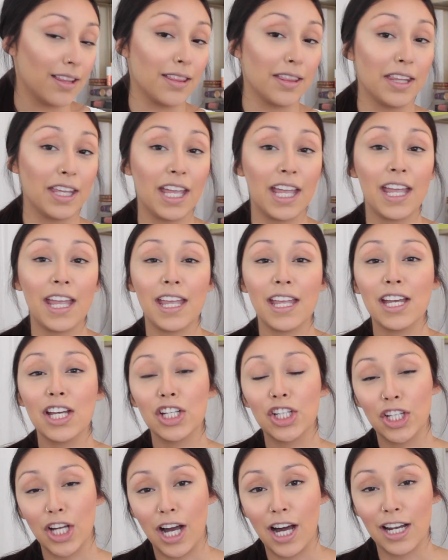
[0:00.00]

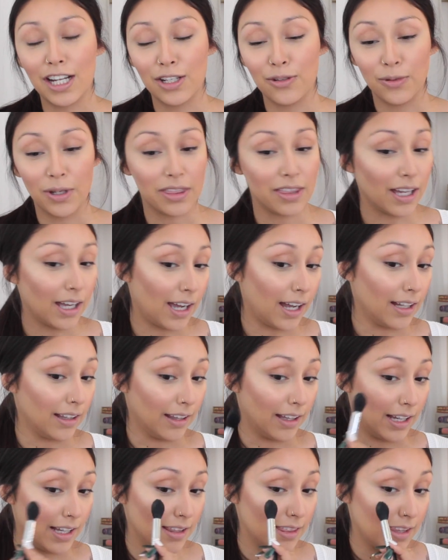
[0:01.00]
They got it with the
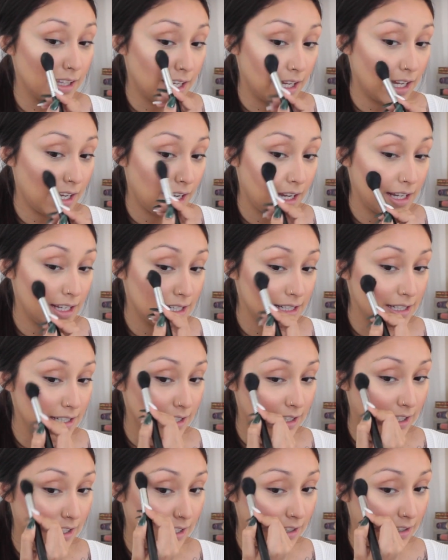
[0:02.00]
highlight. They
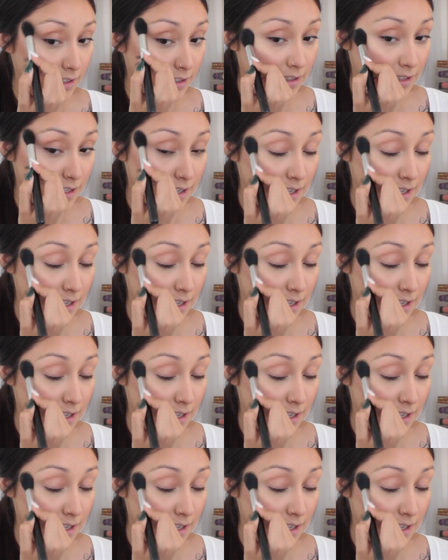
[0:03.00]
did.